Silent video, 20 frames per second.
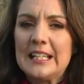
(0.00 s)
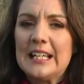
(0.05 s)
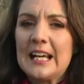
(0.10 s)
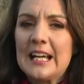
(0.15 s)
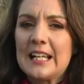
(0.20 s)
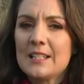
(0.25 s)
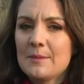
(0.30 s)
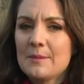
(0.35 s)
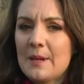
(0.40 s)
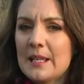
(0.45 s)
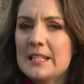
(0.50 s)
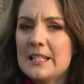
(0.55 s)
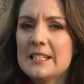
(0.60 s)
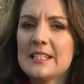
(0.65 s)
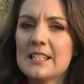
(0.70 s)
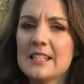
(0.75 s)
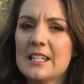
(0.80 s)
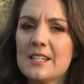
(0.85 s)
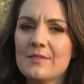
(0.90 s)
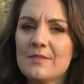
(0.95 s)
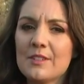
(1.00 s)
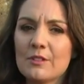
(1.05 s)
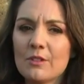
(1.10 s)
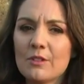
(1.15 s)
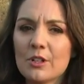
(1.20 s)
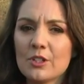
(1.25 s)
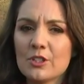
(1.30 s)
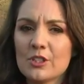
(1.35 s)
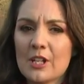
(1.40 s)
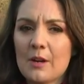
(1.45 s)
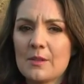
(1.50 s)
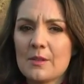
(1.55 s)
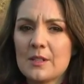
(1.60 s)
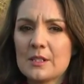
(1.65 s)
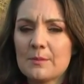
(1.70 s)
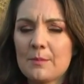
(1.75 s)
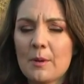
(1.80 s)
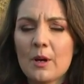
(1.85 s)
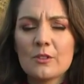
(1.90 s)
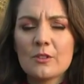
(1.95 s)
And as we head into the evening rush hour,
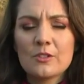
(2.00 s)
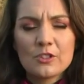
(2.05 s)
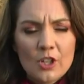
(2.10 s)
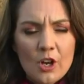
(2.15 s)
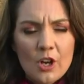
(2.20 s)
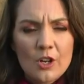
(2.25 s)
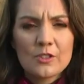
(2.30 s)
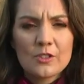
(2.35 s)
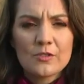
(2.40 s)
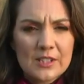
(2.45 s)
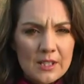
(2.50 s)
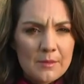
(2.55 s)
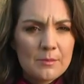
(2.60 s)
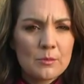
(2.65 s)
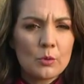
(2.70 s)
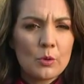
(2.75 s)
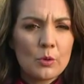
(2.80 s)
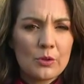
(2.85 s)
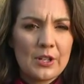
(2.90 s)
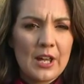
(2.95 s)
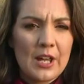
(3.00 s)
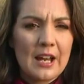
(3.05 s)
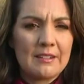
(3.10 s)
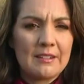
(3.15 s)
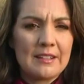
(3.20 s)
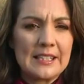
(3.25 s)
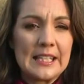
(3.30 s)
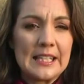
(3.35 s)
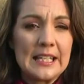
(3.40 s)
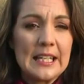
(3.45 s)
there's a chance for some northern areas